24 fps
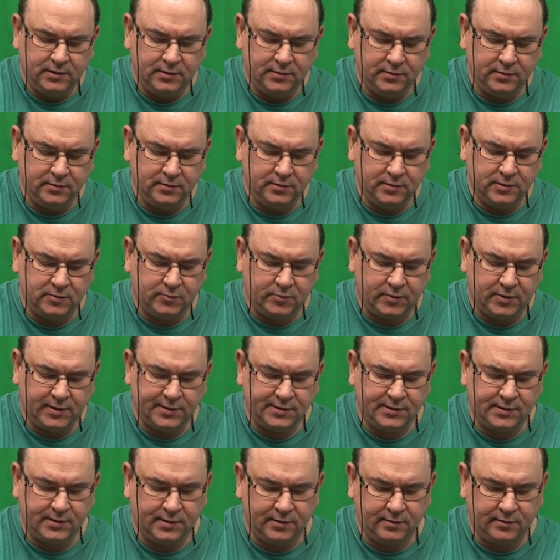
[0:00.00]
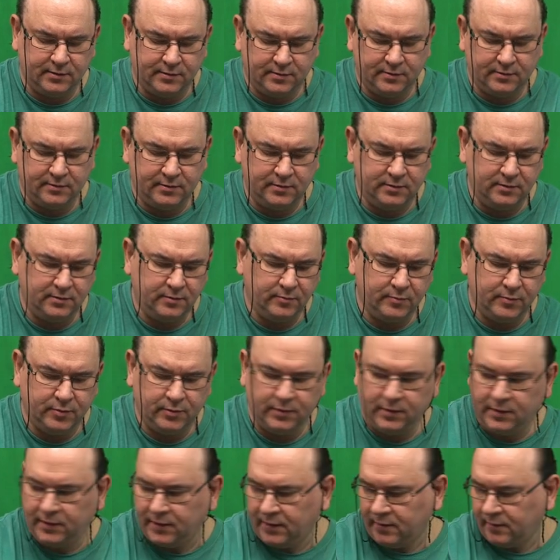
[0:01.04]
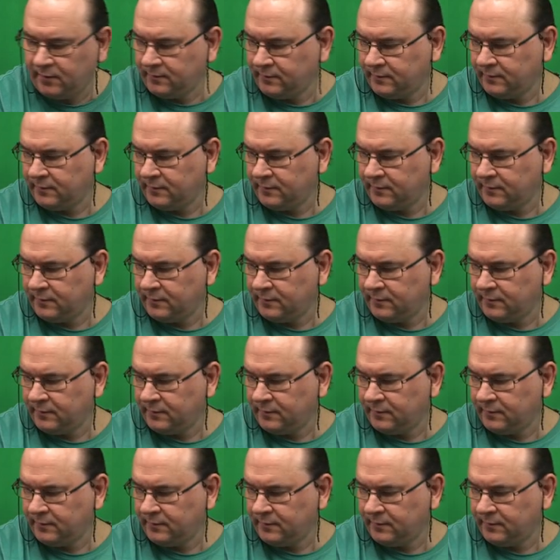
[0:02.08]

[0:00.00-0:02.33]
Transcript: So you just press down there and then you can pull it out.